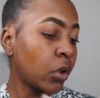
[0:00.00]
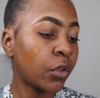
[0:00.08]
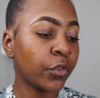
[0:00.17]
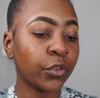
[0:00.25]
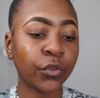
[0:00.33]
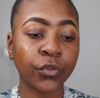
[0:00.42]

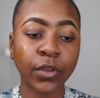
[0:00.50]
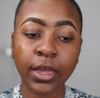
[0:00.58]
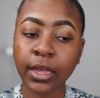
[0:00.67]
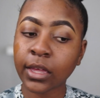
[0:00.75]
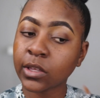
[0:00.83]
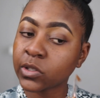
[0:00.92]
all over your
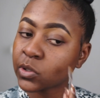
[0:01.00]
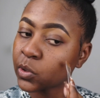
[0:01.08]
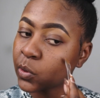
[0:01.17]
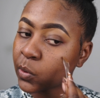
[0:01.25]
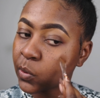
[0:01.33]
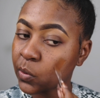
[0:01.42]

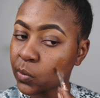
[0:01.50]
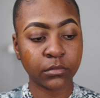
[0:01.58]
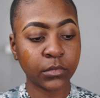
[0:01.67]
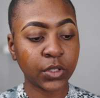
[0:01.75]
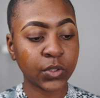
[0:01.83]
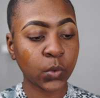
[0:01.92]
face.
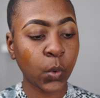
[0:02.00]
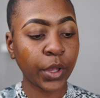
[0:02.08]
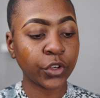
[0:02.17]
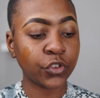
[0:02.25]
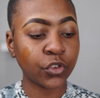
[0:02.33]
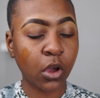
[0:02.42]
And it's
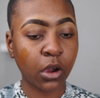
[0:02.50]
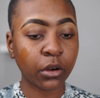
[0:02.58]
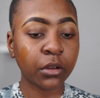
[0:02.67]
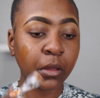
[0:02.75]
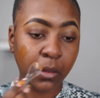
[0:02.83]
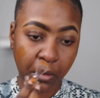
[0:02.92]
quite
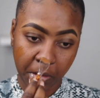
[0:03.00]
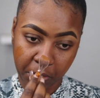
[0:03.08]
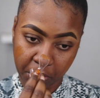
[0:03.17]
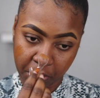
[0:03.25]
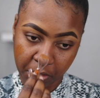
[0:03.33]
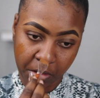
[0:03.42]
dark,
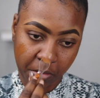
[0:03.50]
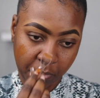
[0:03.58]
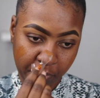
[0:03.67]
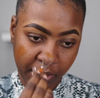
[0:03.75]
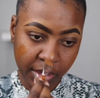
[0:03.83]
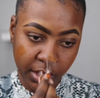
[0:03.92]

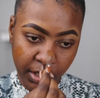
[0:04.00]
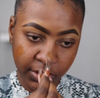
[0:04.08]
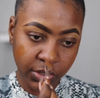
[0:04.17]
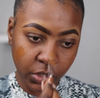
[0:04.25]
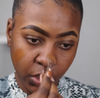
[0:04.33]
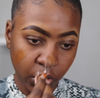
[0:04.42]
but I think
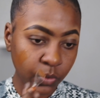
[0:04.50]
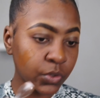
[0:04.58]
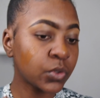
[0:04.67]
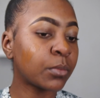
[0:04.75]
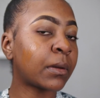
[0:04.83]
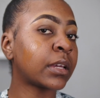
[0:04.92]
it's
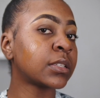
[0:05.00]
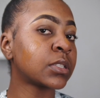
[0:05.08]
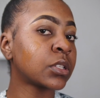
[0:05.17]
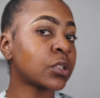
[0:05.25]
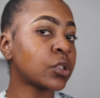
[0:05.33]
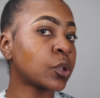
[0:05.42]
close to my
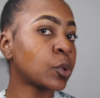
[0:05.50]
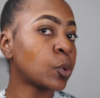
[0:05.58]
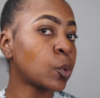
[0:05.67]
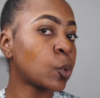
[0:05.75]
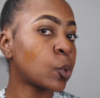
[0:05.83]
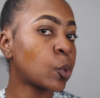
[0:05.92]
skin
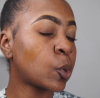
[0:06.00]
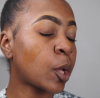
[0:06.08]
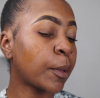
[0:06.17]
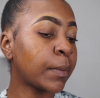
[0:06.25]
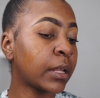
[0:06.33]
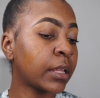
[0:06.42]
tone, I